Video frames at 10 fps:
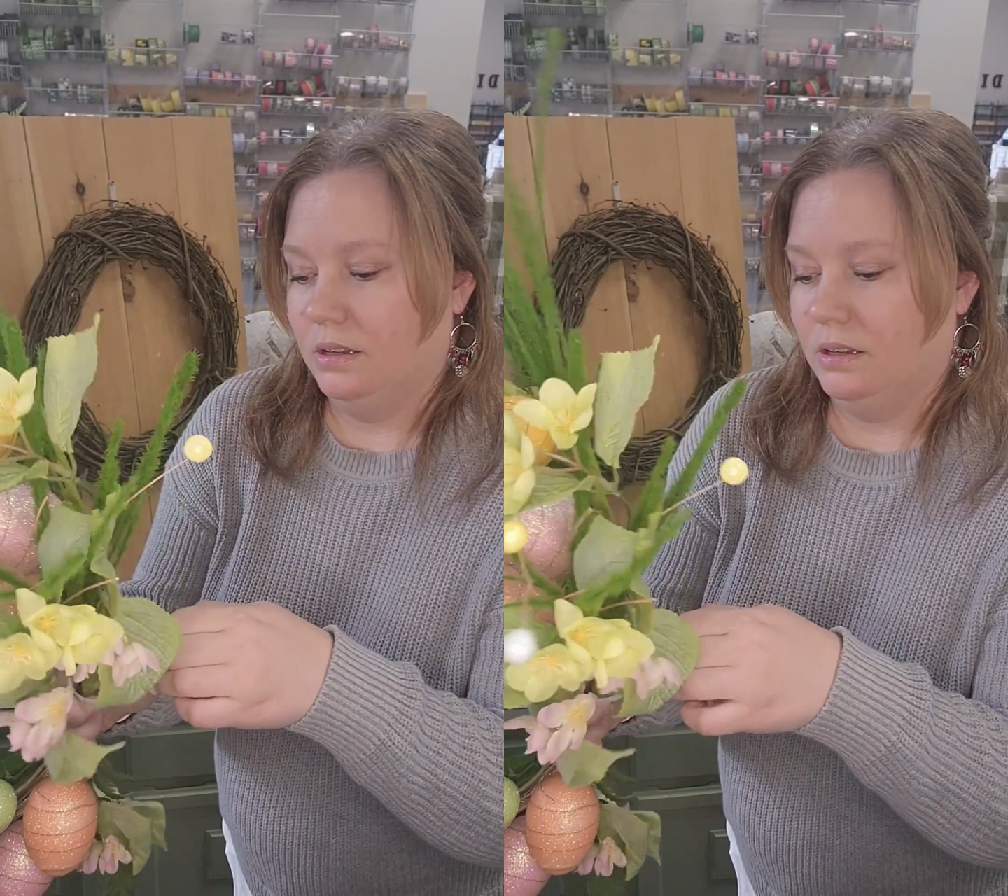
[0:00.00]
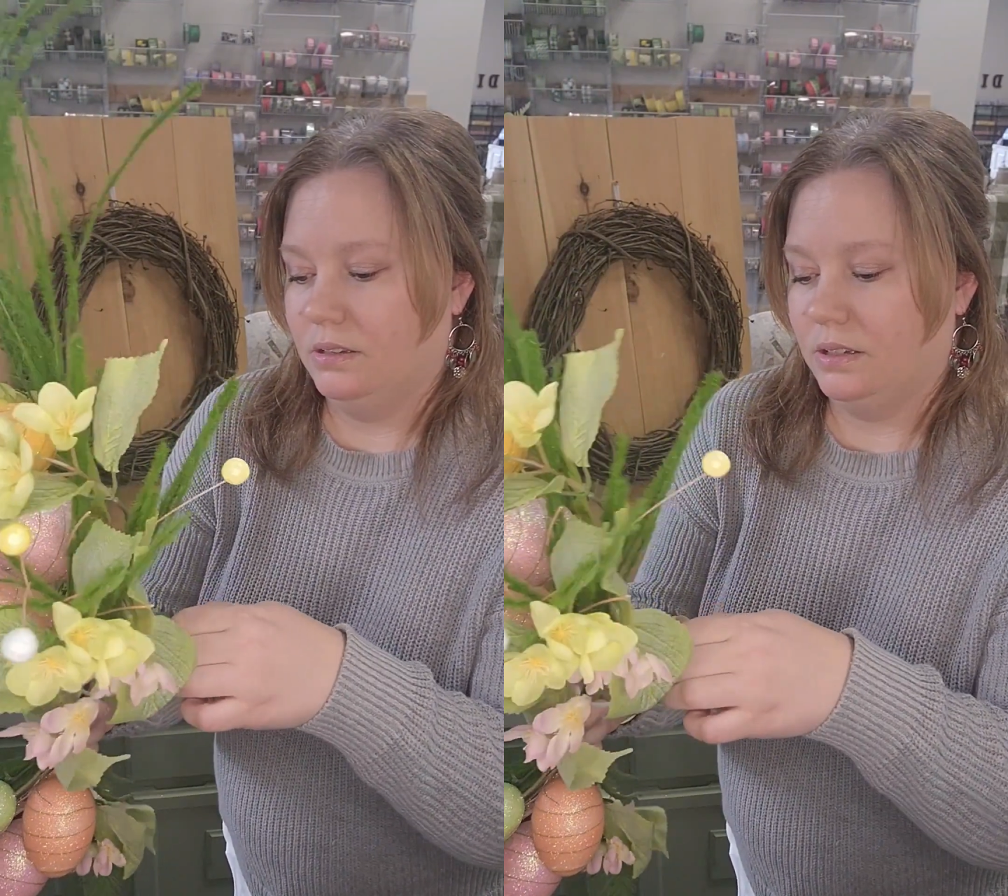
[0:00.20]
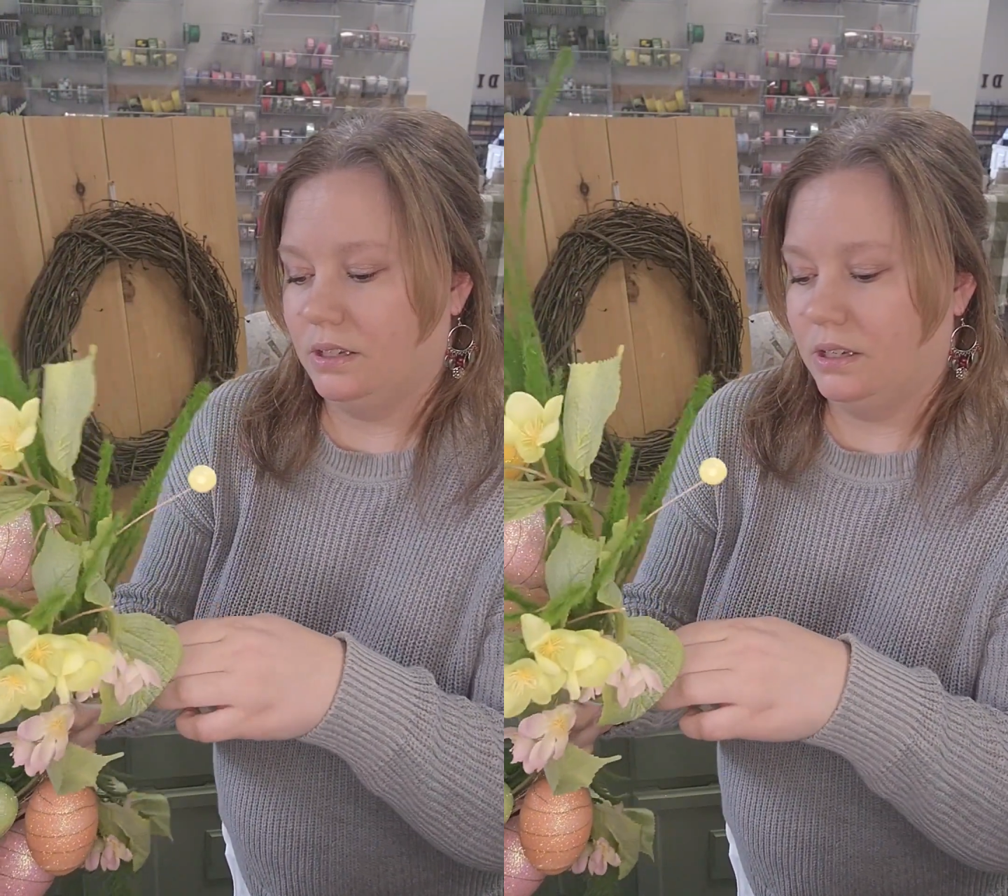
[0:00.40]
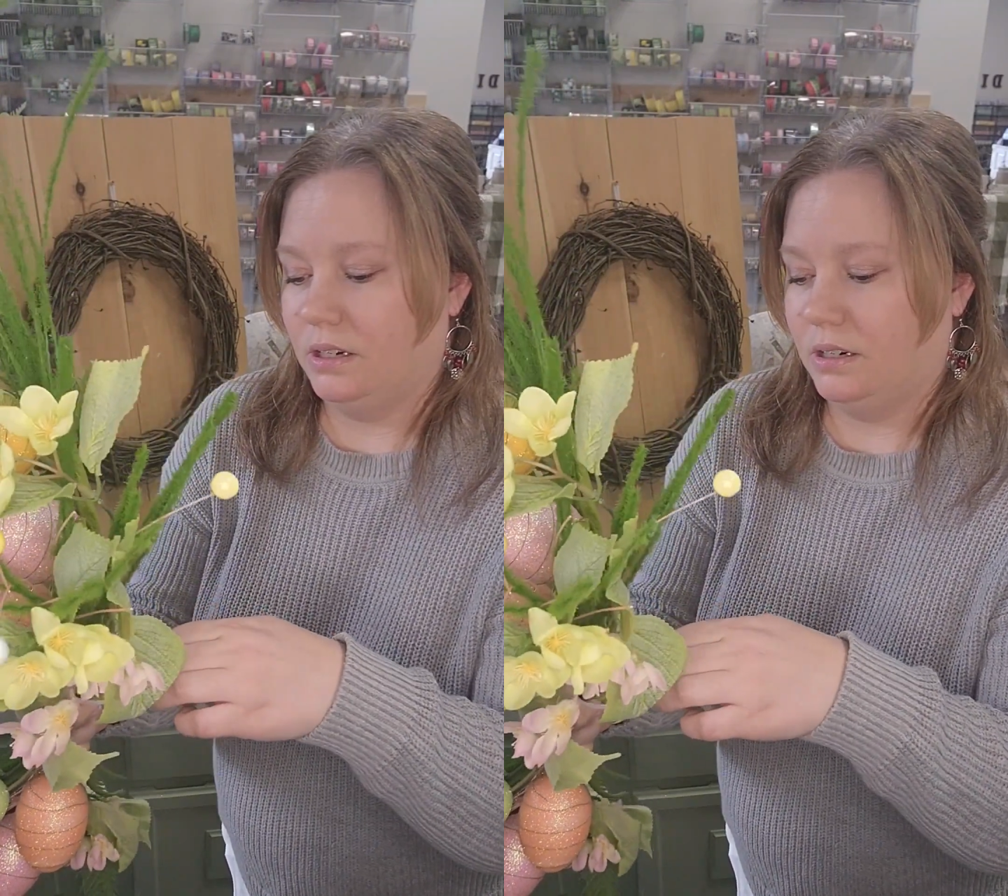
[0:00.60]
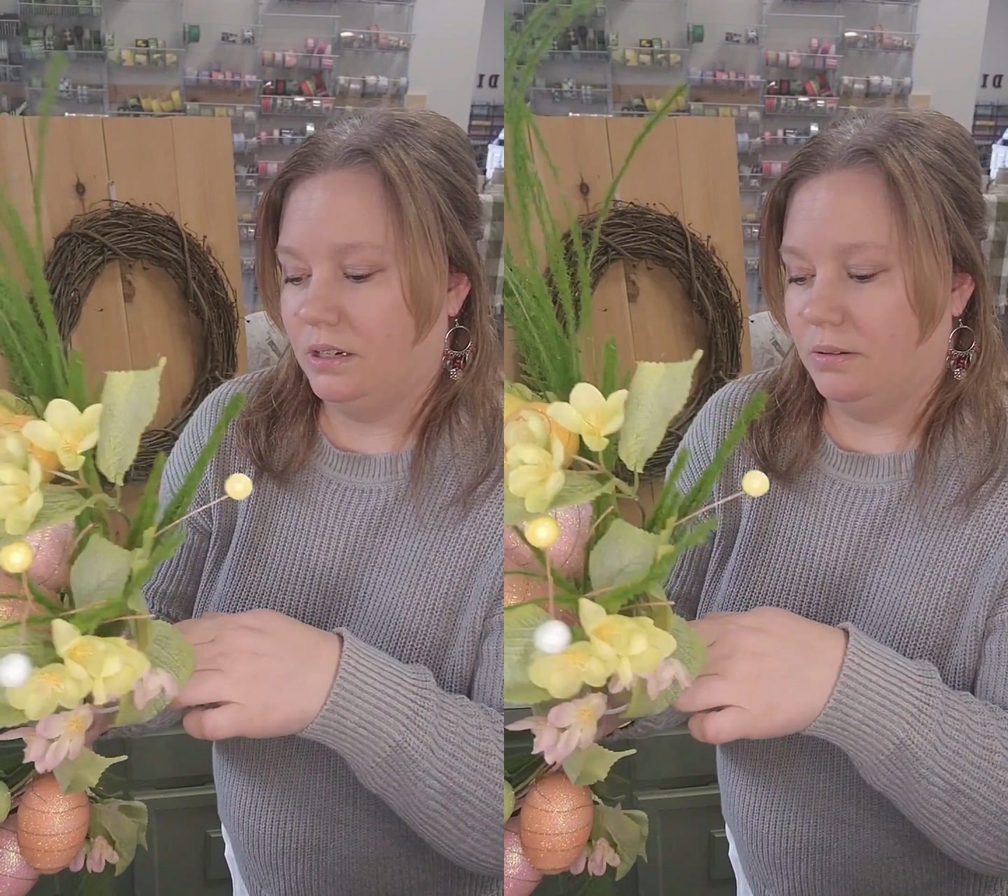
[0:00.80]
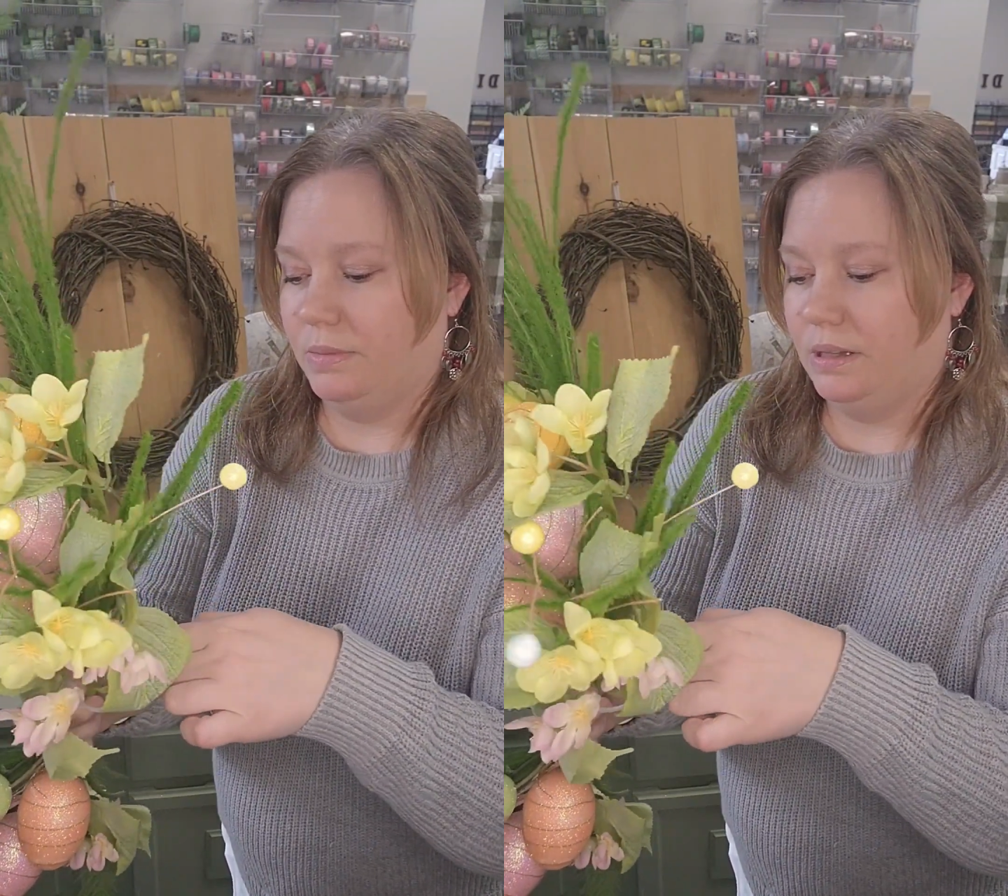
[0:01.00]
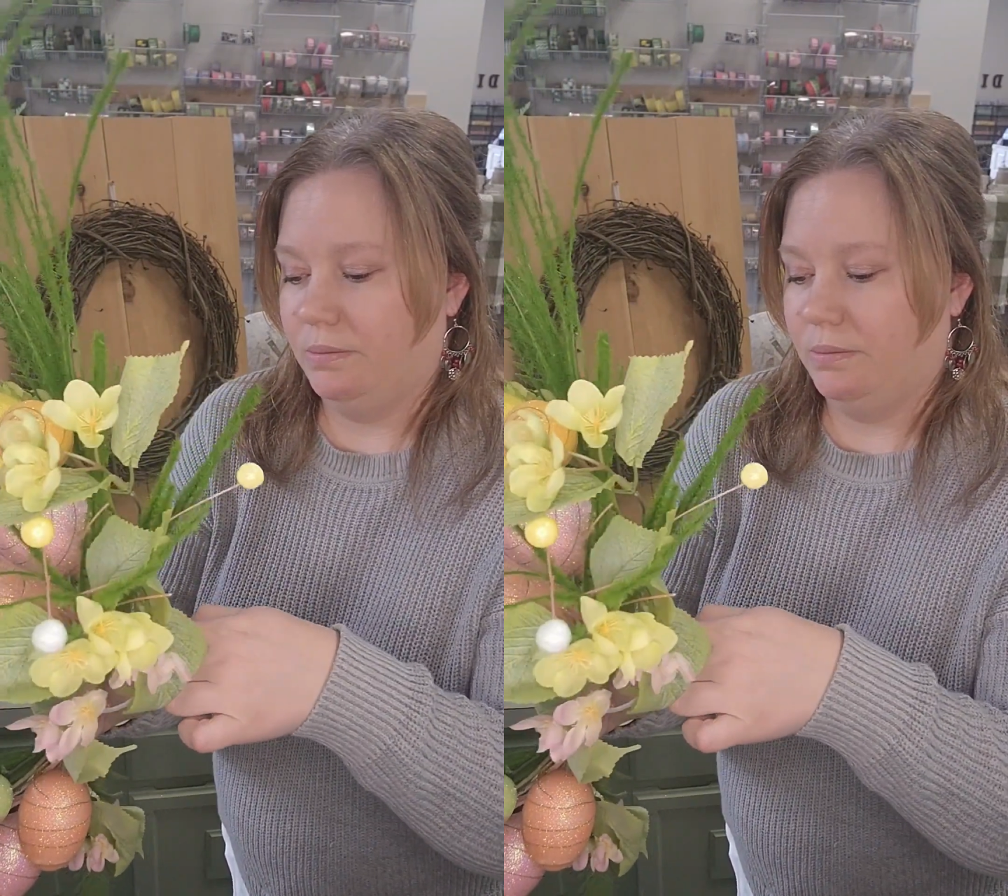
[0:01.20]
secure them in the